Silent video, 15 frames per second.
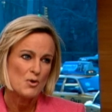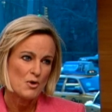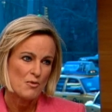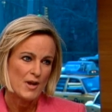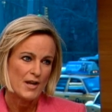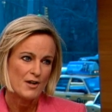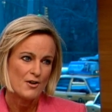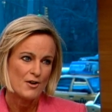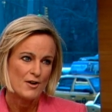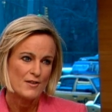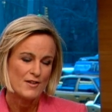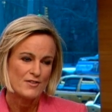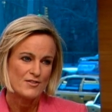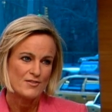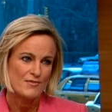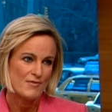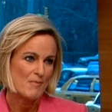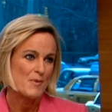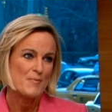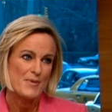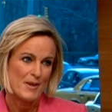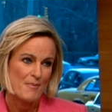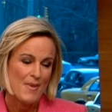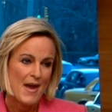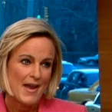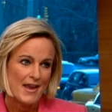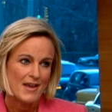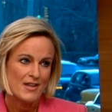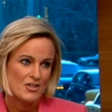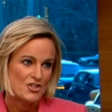a credit card that's from a big
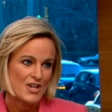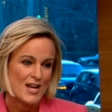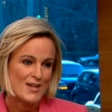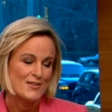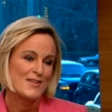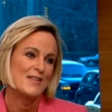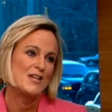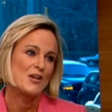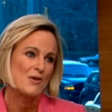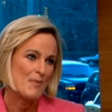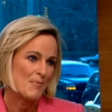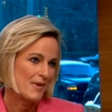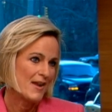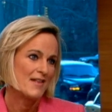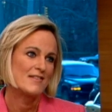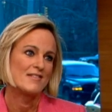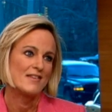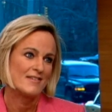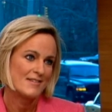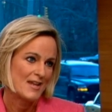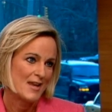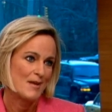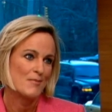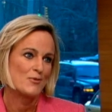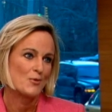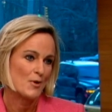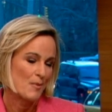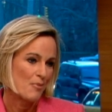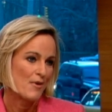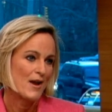bank, a Chase, oh, and then you're oh, okay. up against the because same really
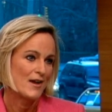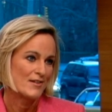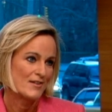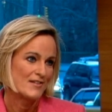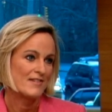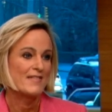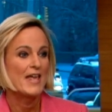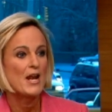sort of practices. The they